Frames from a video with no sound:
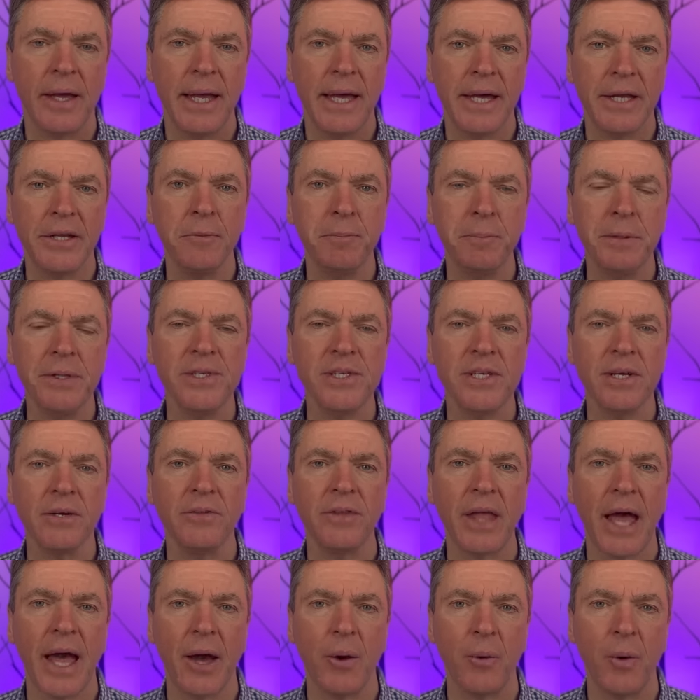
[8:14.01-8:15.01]
And up until
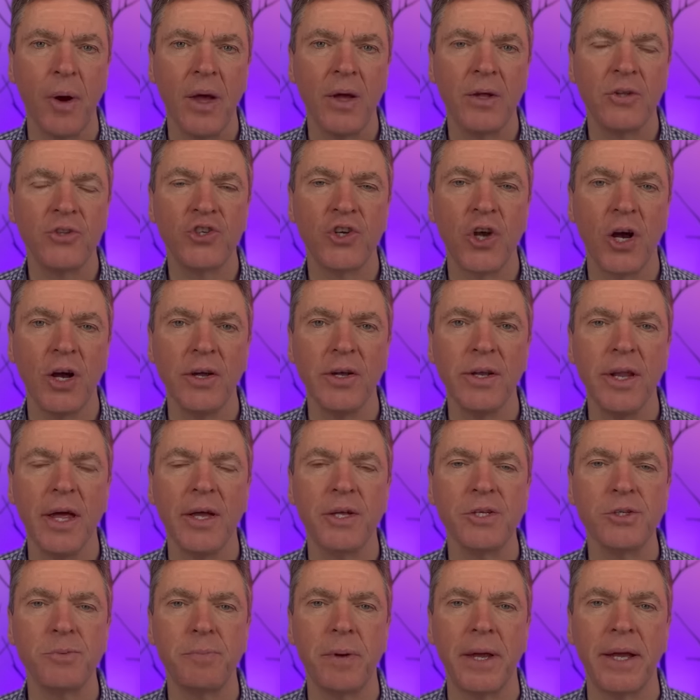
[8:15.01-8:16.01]
now, China
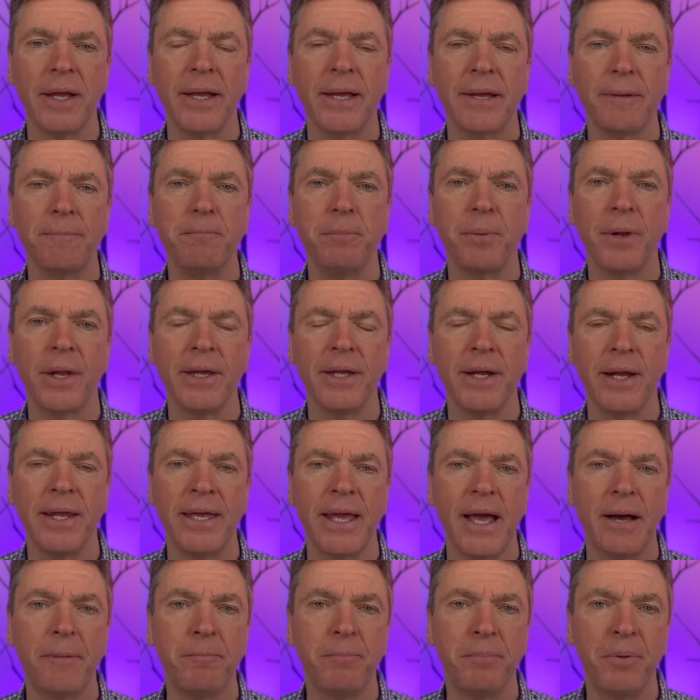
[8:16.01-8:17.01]
has been
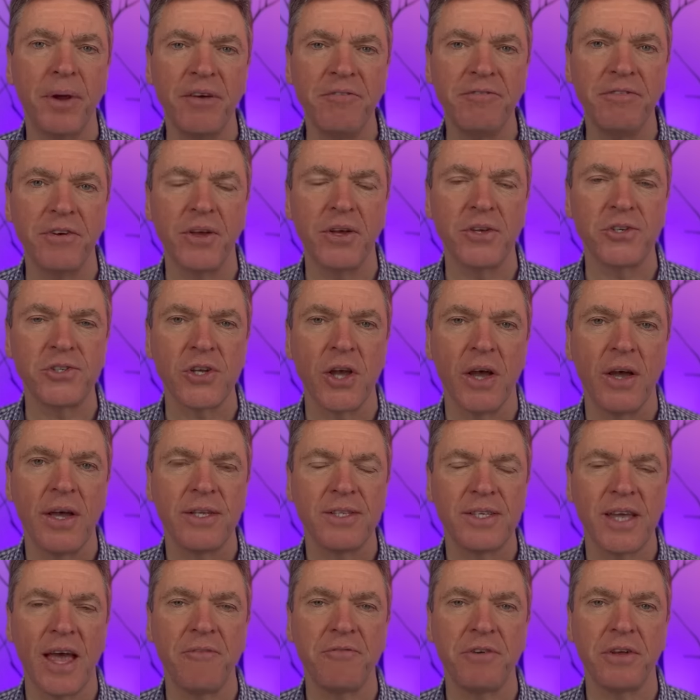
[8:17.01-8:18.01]
completely oblivious
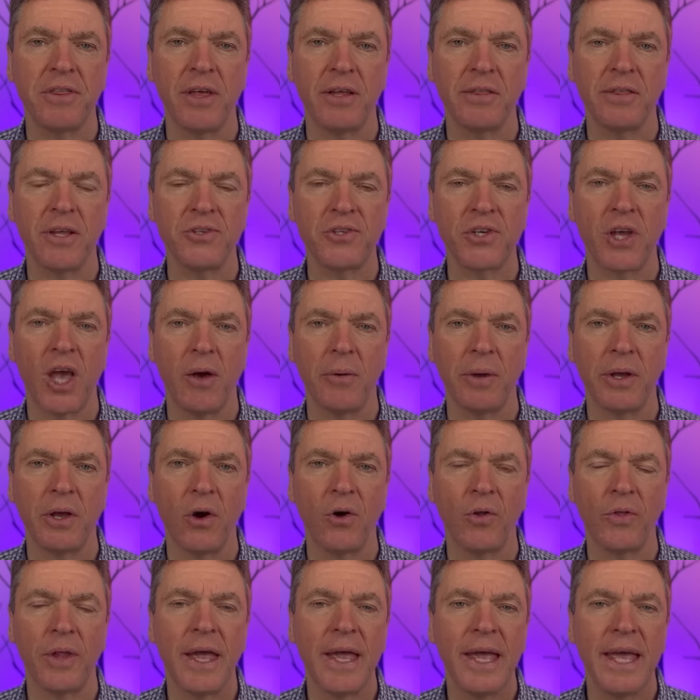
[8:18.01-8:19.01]
to everything that's going
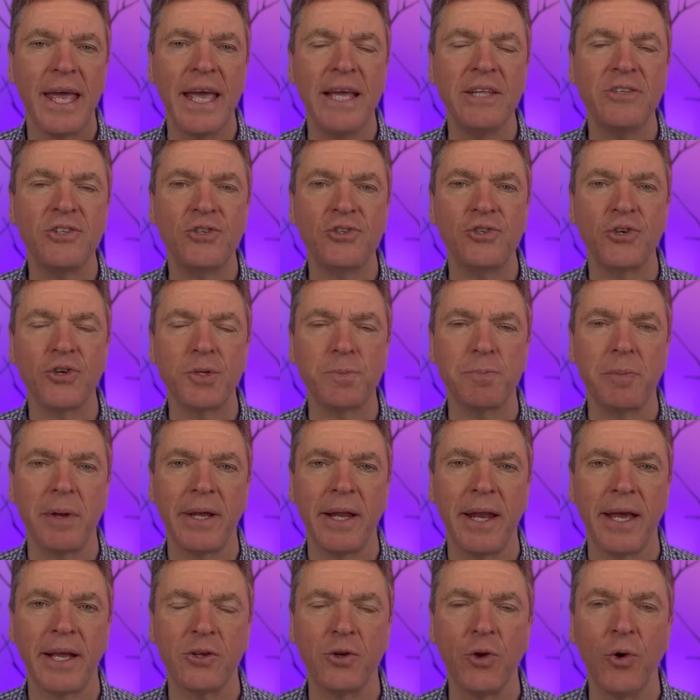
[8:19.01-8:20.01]
on. It's just
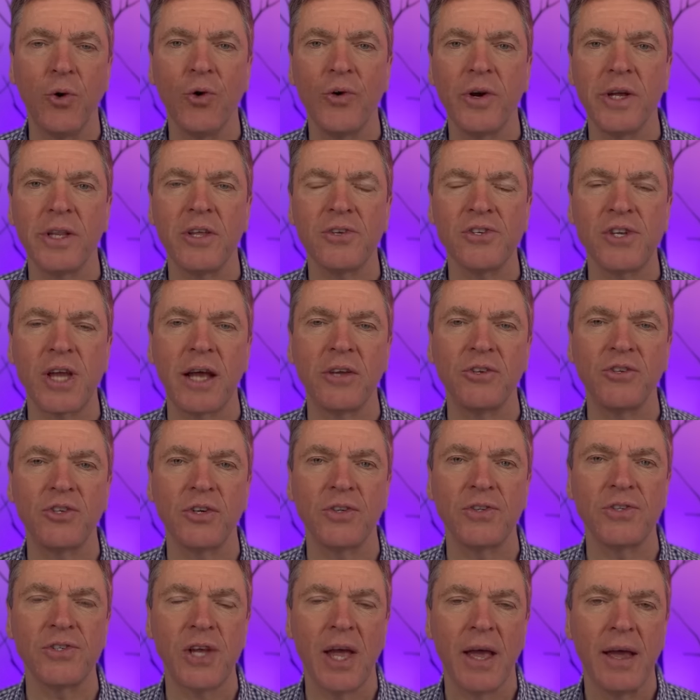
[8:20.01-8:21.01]
been ignoring the
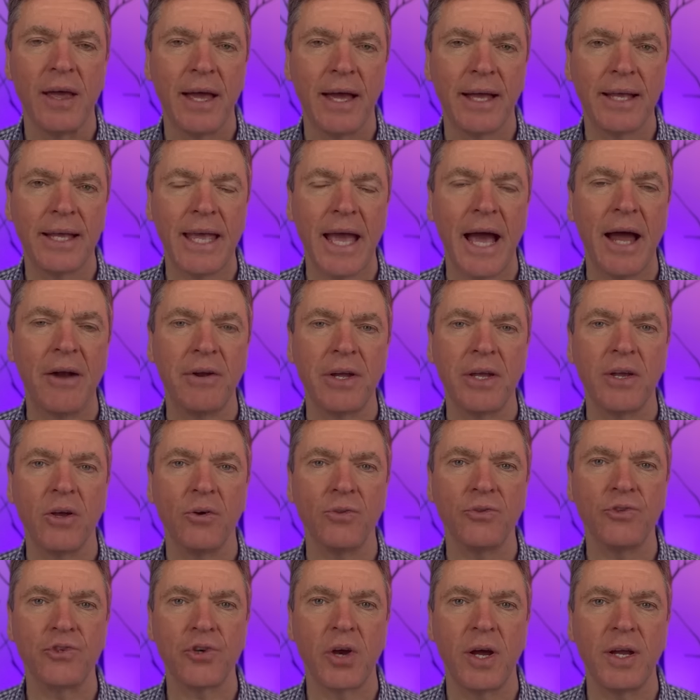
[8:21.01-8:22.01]
sanctions and carrying
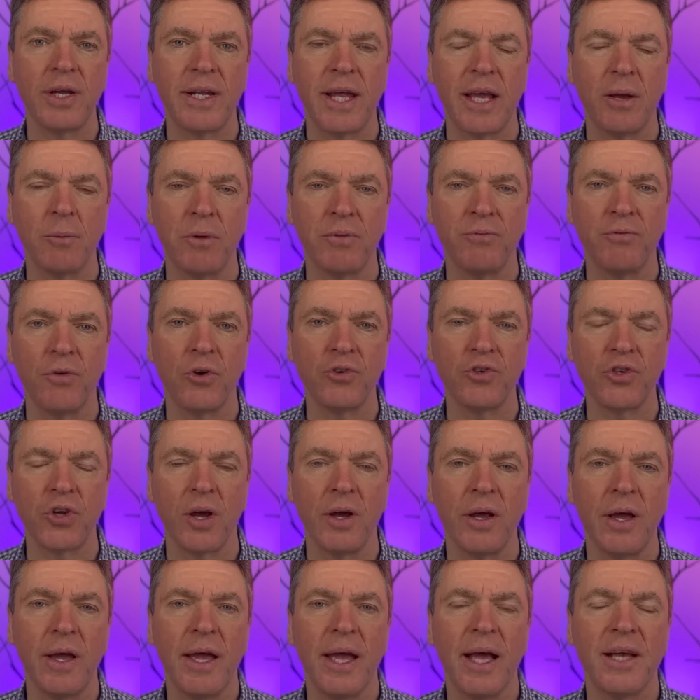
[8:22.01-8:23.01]
on trading with
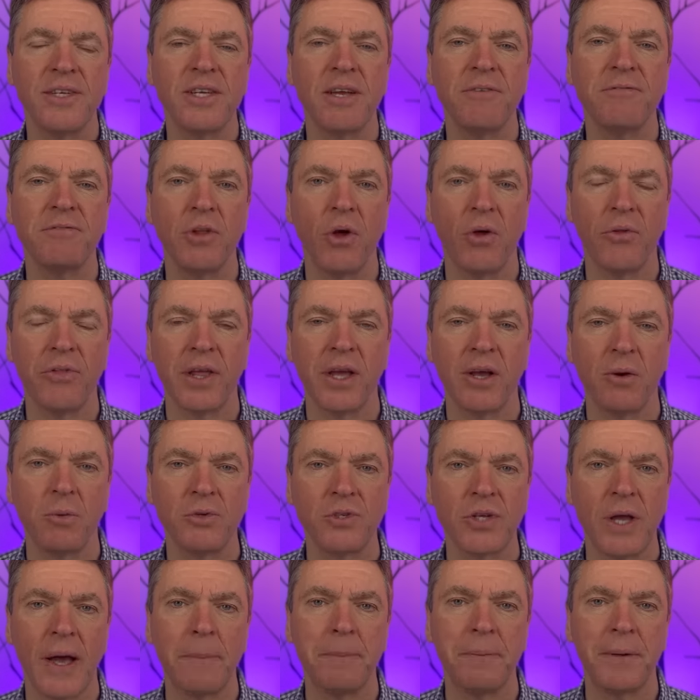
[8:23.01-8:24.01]
Russia as if nothing
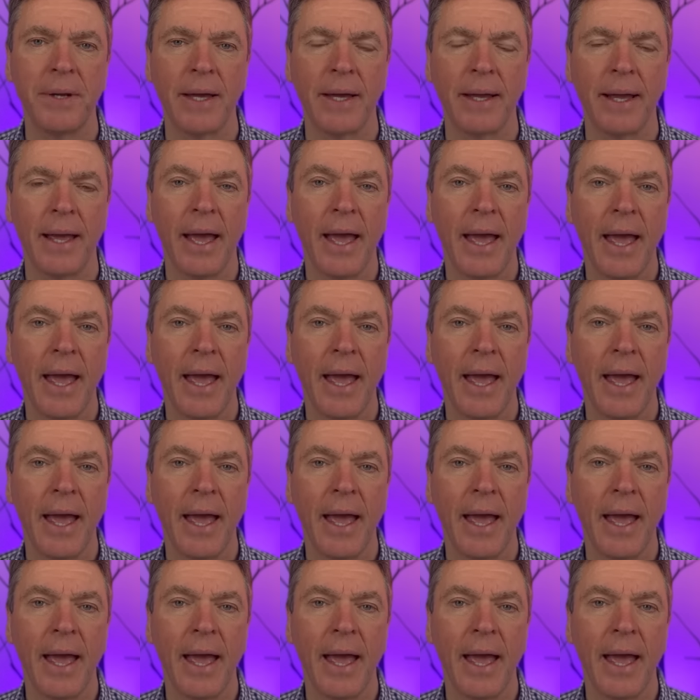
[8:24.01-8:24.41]
was happening.